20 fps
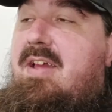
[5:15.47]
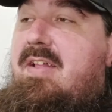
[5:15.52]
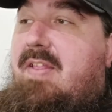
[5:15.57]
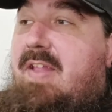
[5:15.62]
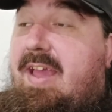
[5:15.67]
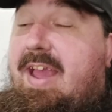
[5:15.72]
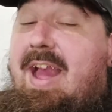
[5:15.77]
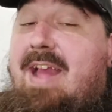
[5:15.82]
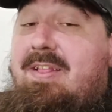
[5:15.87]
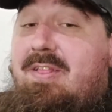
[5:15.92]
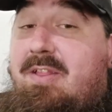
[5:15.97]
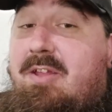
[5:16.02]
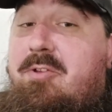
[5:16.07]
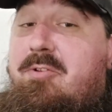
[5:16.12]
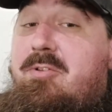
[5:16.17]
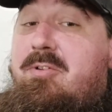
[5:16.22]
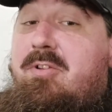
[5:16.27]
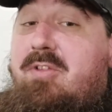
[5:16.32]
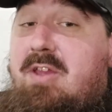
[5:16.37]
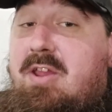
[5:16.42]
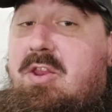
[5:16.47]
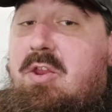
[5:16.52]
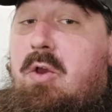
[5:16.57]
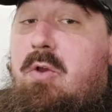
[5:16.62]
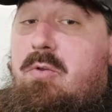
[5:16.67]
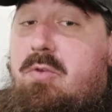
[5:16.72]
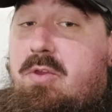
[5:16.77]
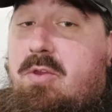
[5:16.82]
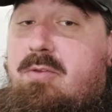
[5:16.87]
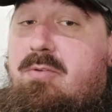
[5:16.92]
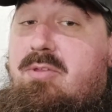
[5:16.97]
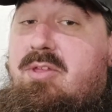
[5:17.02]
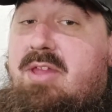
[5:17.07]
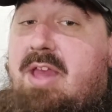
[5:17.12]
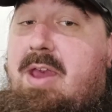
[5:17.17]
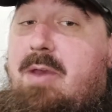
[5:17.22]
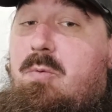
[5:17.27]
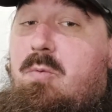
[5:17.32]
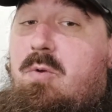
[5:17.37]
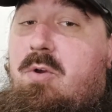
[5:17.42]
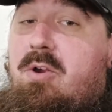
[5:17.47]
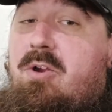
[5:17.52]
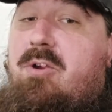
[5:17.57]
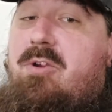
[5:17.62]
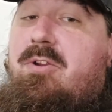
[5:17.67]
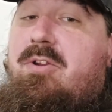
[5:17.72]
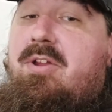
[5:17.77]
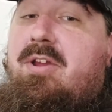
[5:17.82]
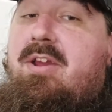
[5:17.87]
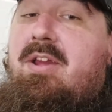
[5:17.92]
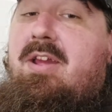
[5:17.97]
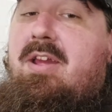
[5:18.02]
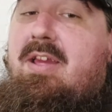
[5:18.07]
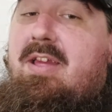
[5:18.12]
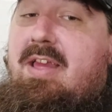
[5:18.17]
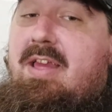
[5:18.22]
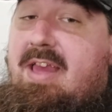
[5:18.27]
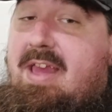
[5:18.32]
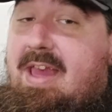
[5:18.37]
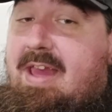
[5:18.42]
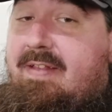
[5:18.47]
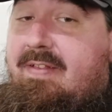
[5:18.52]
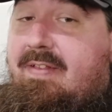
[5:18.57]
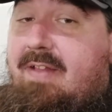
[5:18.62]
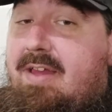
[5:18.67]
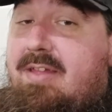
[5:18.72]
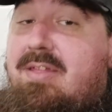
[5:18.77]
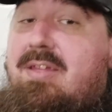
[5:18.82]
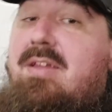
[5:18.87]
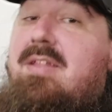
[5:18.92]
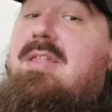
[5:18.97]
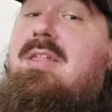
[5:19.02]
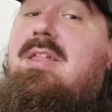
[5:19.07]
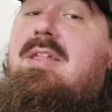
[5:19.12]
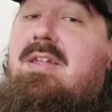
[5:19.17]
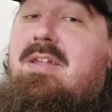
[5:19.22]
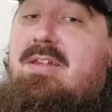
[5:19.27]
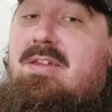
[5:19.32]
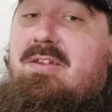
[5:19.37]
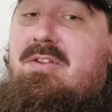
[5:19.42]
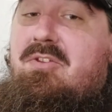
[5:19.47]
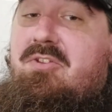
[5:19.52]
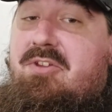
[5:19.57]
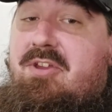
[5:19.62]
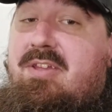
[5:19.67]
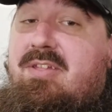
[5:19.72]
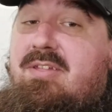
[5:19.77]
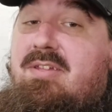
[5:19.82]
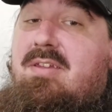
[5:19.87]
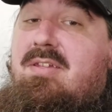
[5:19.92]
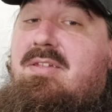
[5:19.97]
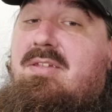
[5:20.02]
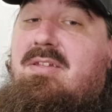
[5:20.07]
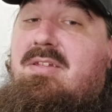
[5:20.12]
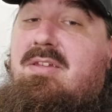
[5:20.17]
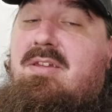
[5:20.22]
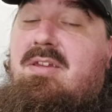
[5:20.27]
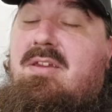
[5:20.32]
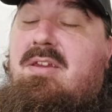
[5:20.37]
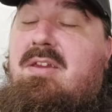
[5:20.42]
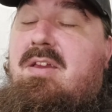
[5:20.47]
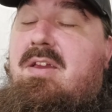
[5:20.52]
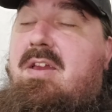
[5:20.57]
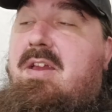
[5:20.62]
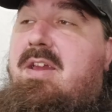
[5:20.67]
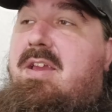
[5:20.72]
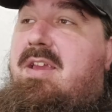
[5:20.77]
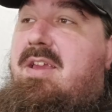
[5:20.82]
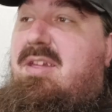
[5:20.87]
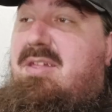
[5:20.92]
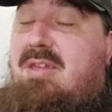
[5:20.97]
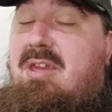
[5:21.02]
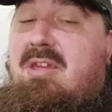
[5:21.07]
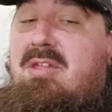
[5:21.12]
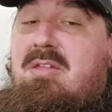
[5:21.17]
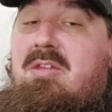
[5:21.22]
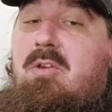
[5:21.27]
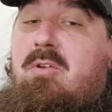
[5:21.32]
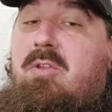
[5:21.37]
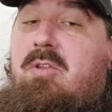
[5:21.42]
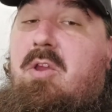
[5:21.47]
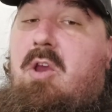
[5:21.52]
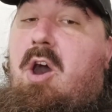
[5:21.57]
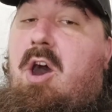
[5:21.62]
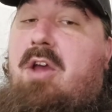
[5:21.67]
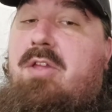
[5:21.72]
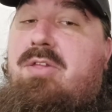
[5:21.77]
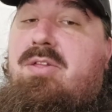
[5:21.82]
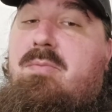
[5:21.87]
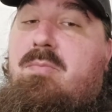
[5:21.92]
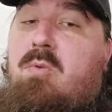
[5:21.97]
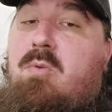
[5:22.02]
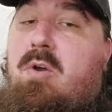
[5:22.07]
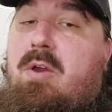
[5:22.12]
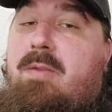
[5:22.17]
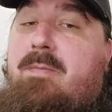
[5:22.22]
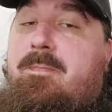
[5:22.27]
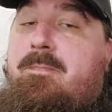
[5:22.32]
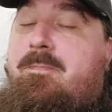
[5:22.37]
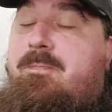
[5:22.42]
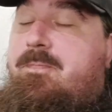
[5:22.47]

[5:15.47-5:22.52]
Like, I literally don't use that word unless it's Jesus, because he's the only awesome one.